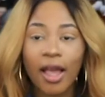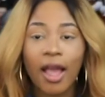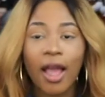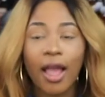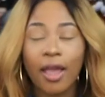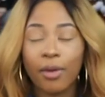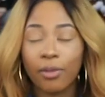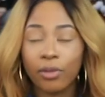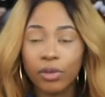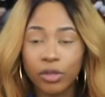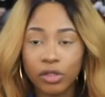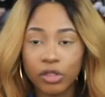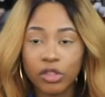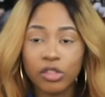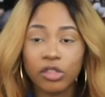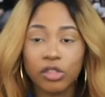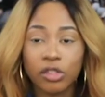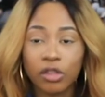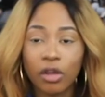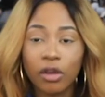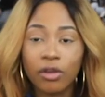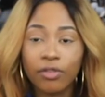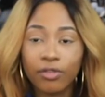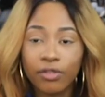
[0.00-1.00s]
I want to
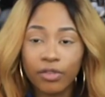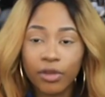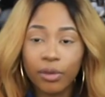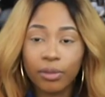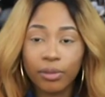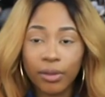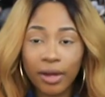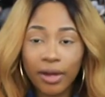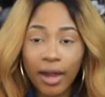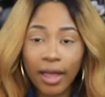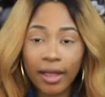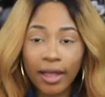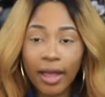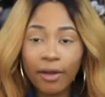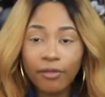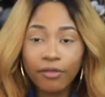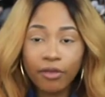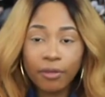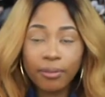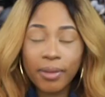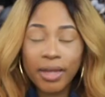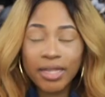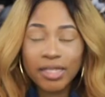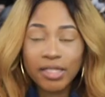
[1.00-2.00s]
start film, like,
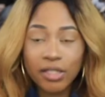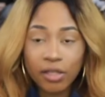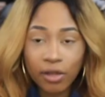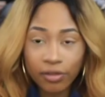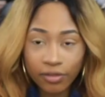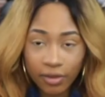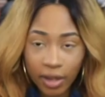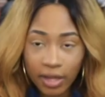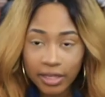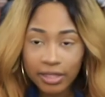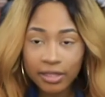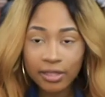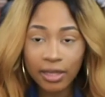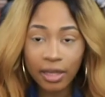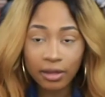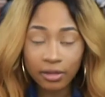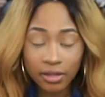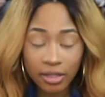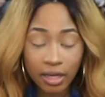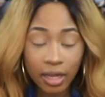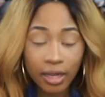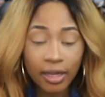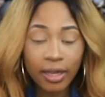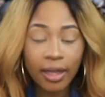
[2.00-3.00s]
for myself, I, I
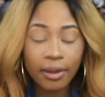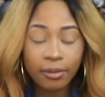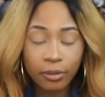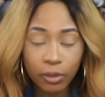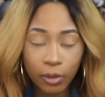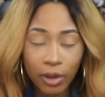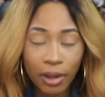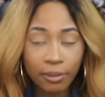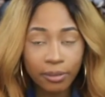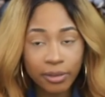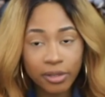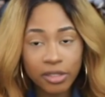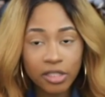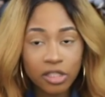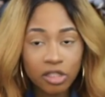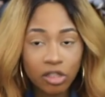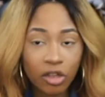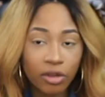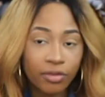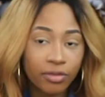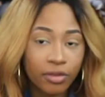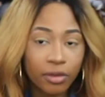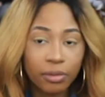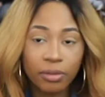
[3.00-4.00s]
was like, oh, I'm gonna
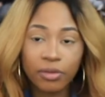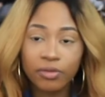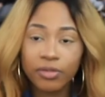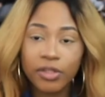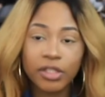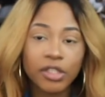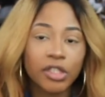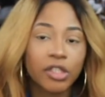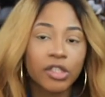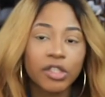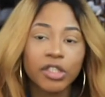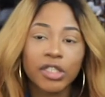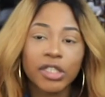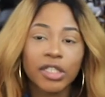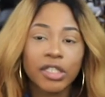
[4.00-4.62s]
start filming videos.